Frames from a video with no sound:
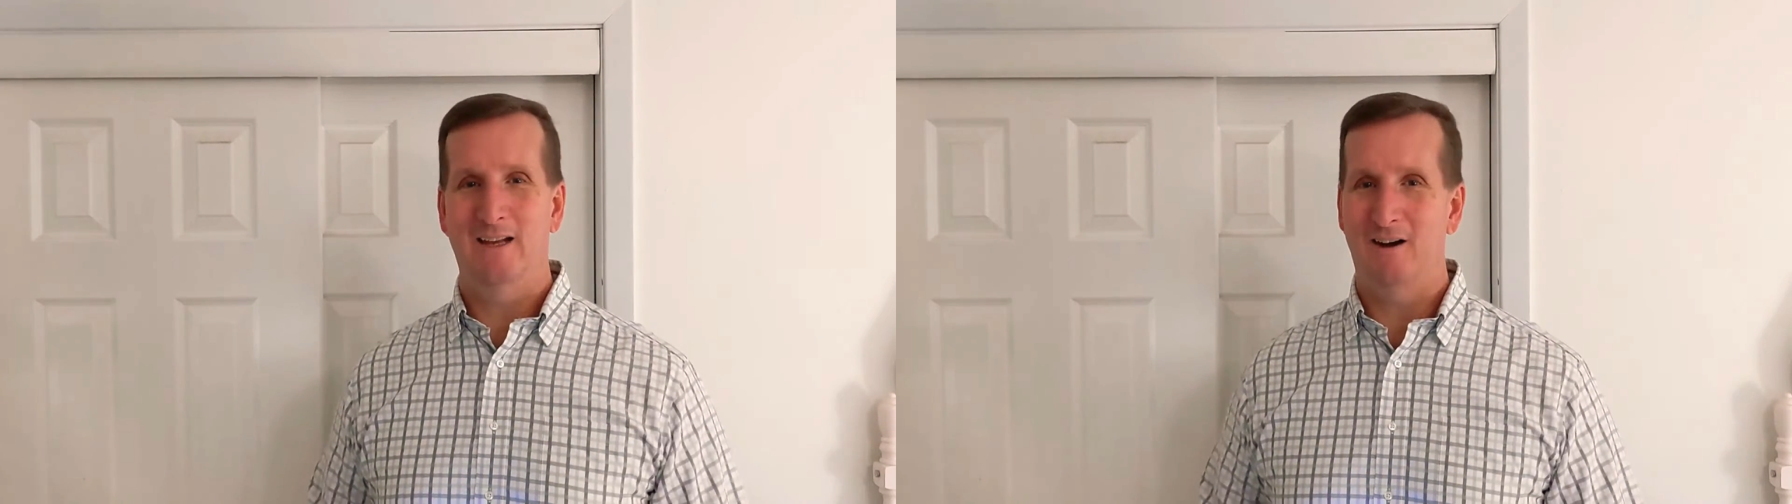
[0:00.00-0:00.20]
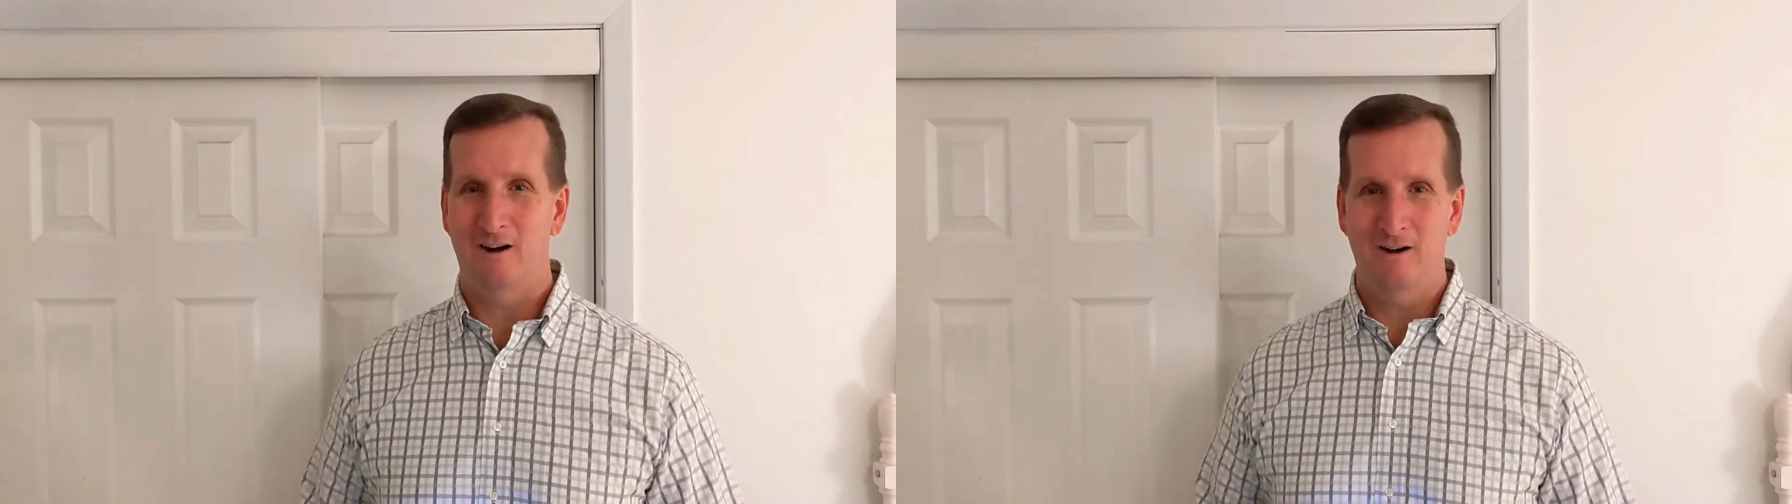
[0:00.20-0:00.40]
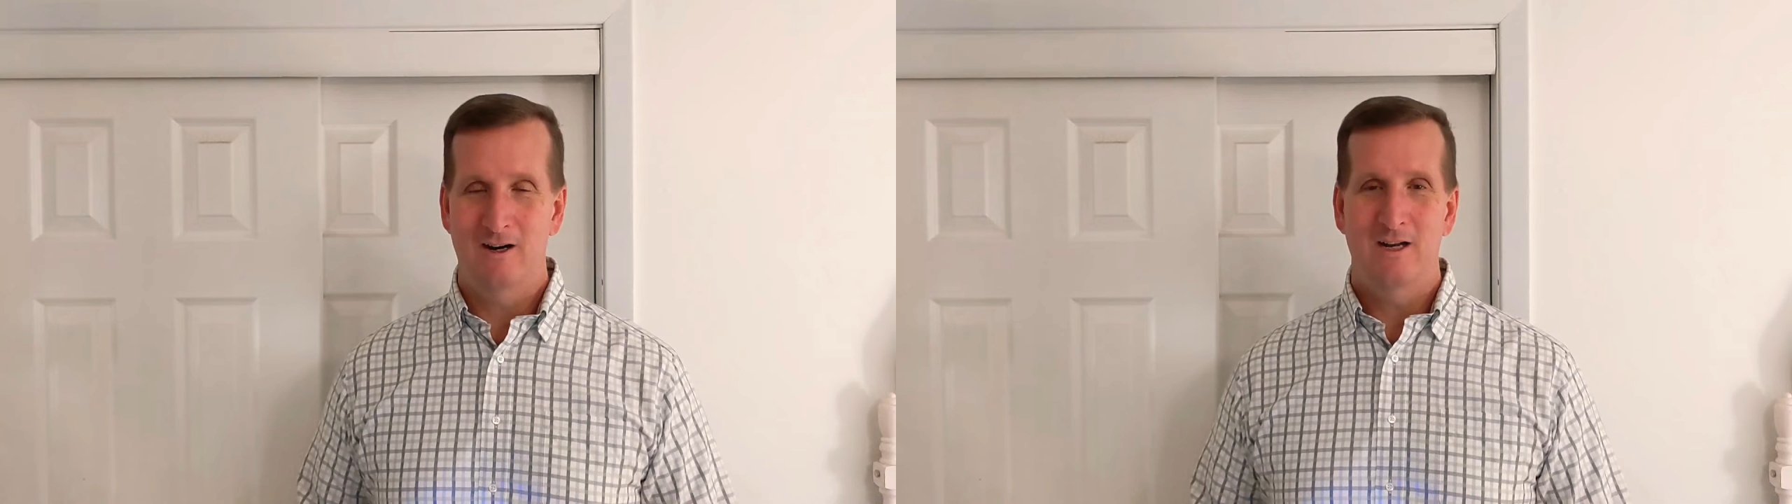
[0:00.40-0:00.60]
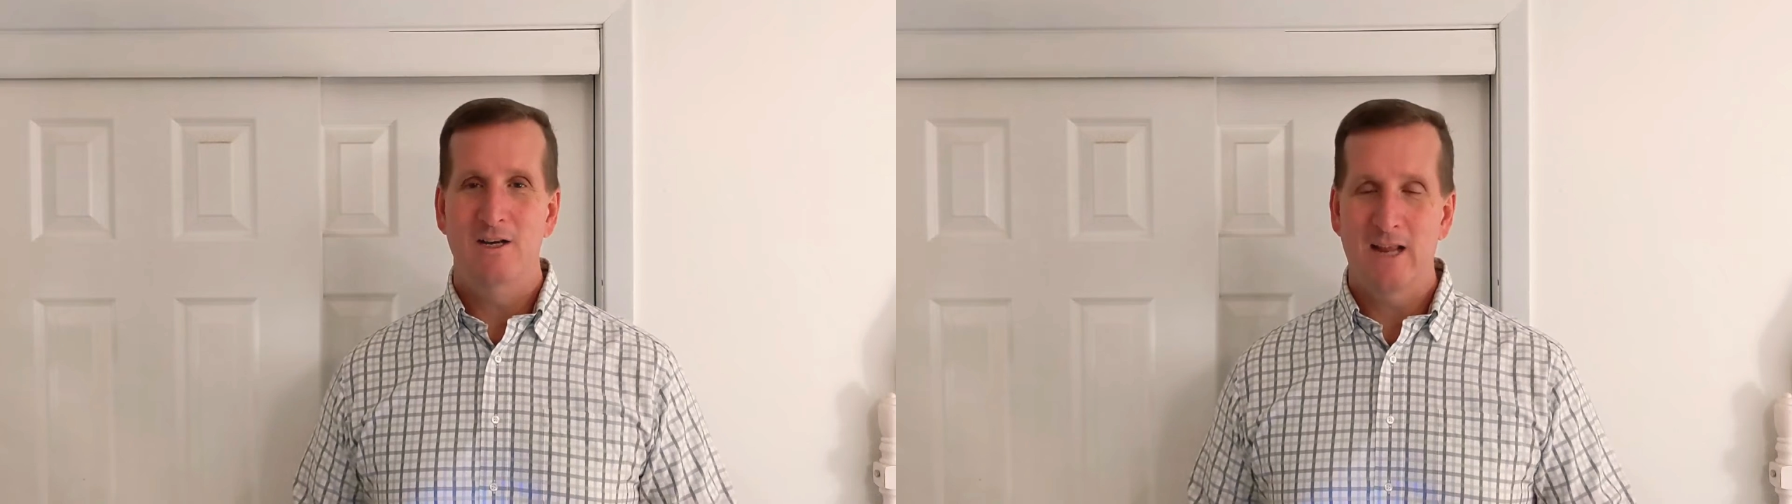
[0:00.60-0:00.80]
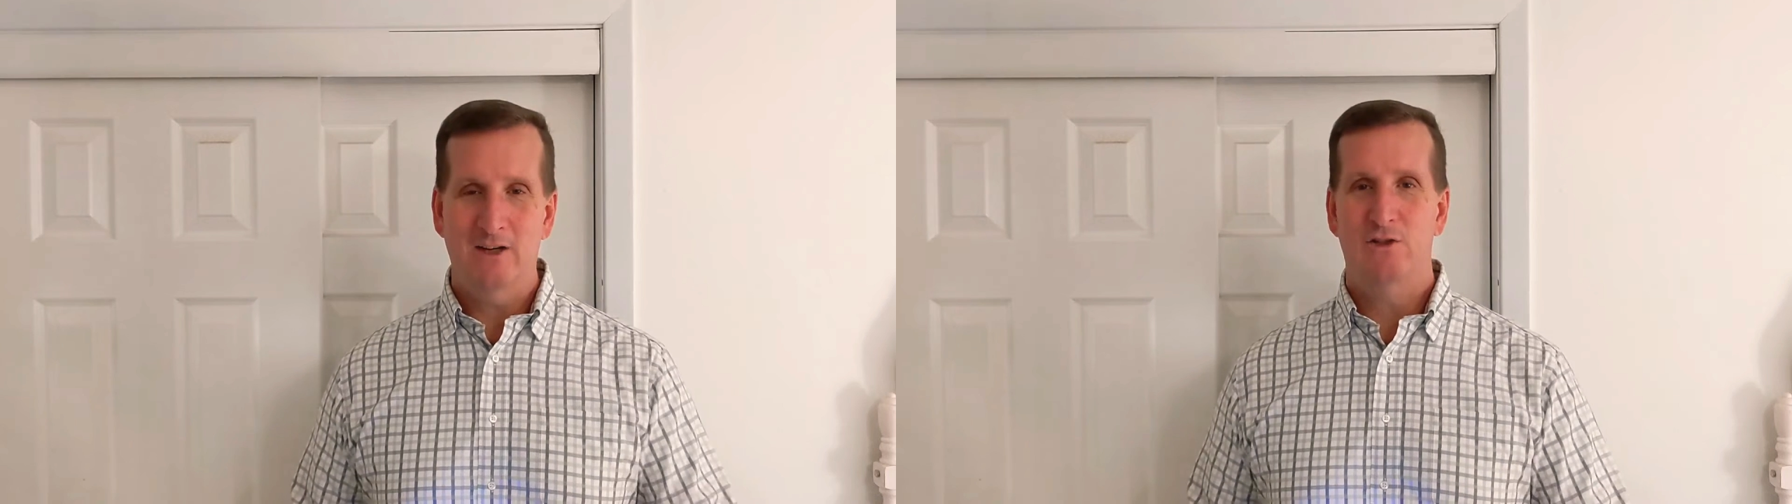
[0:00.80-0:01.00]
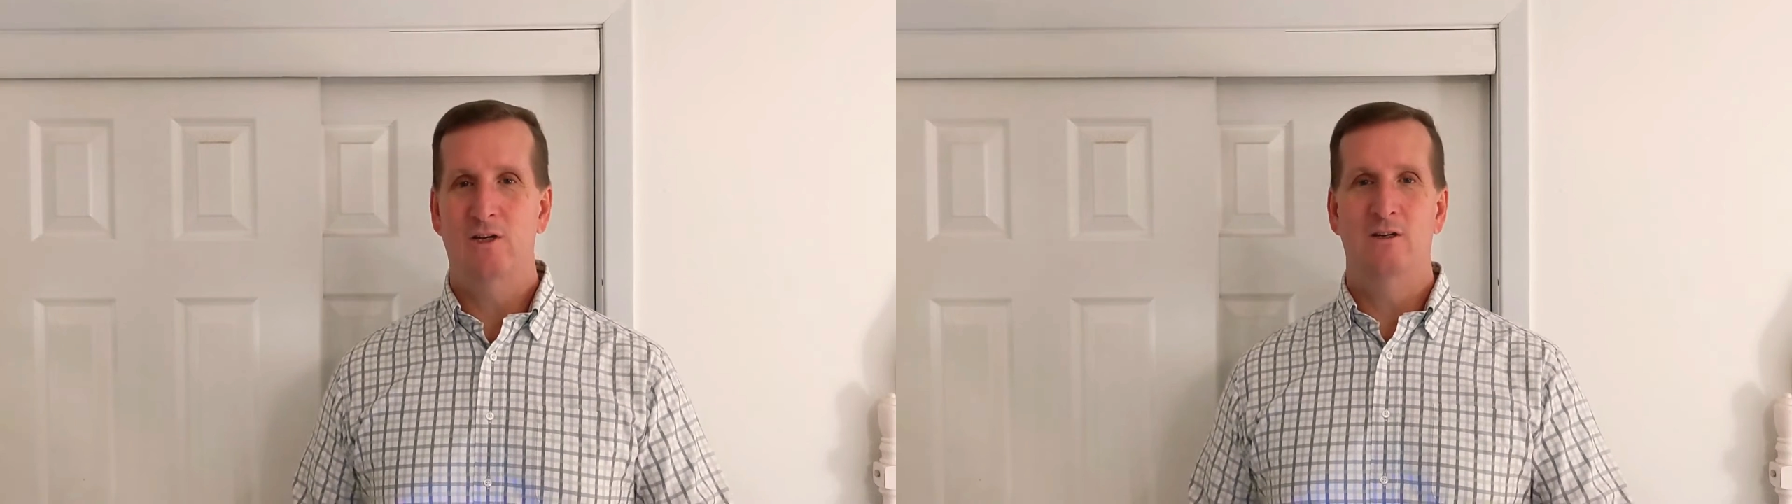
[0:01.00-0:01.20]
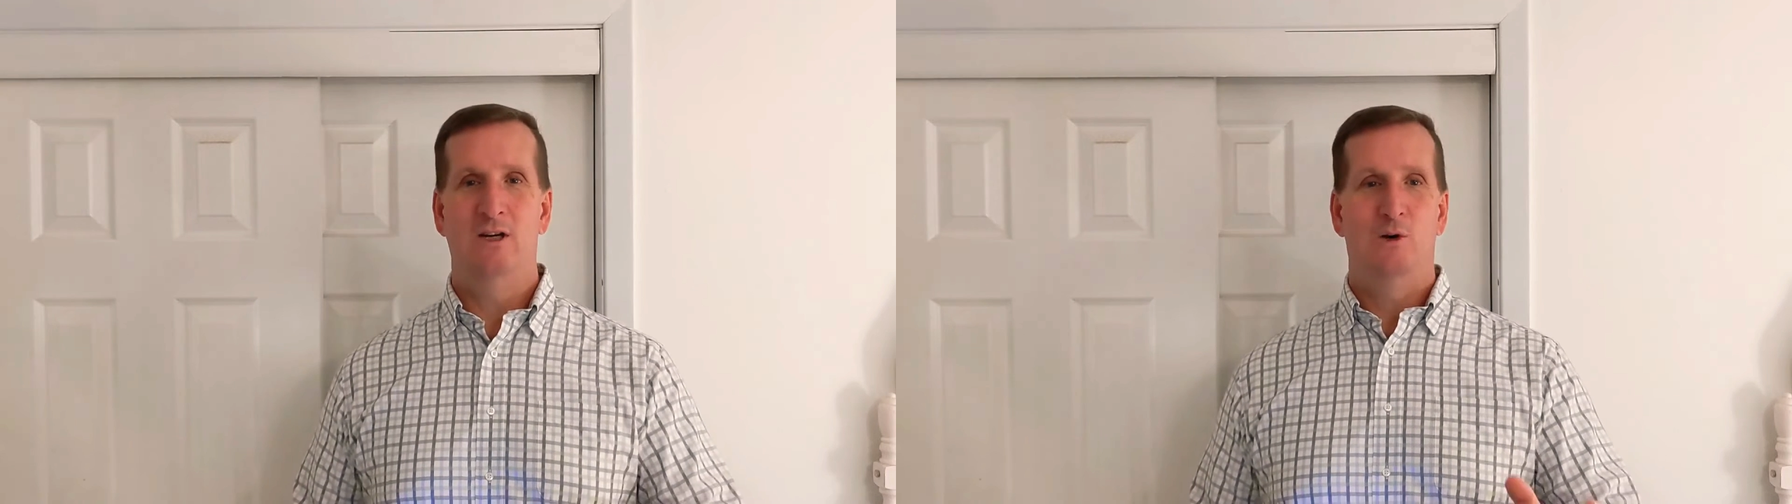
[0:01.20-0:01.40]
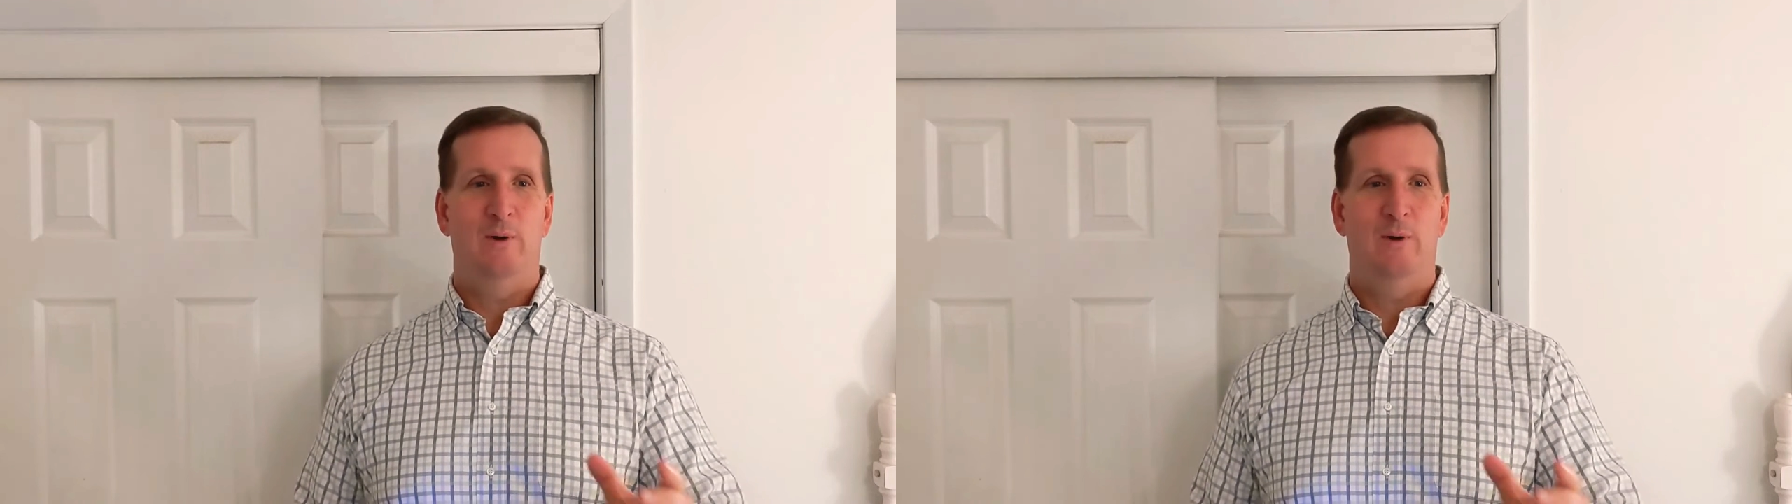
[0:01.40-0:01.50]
in our nation,